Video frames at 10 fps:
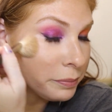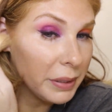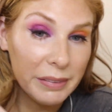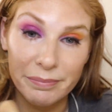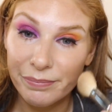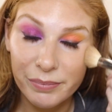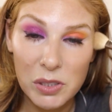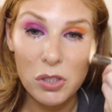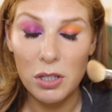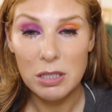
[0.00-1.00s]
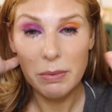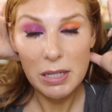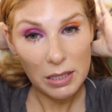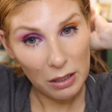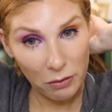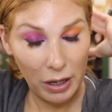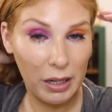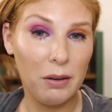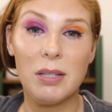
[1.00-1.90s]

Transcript: but it's just my skin right now.